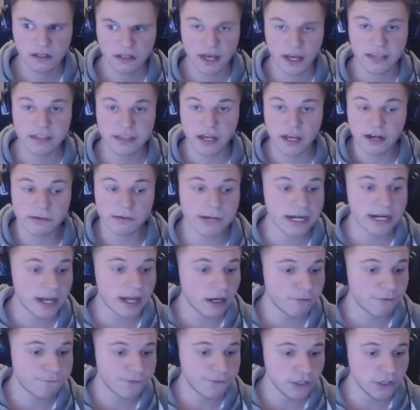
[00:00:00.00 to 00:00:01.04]
I thought I ran
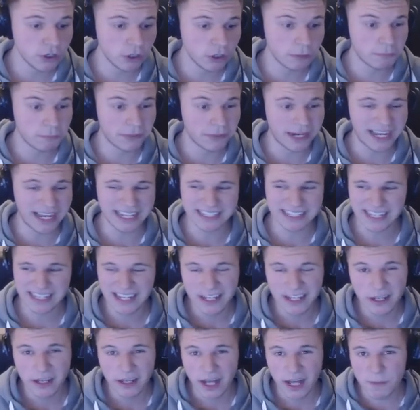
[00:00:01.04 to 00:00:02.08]
out of fuel, but
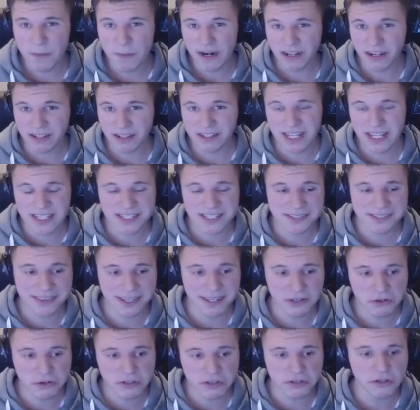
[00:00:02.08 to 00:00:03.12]
apparently that's the thing.